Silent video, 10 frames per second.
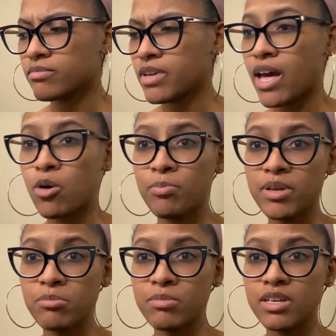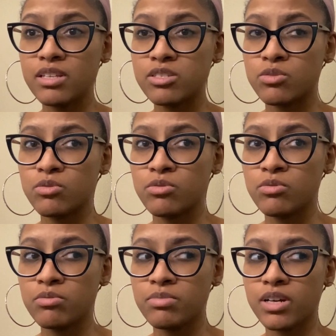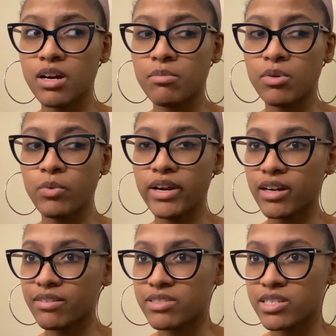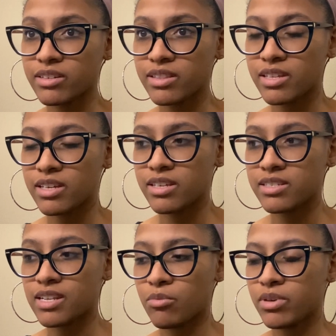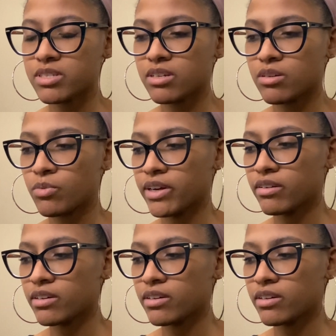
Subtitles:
helping me to become aware of certain things that I wasn't aware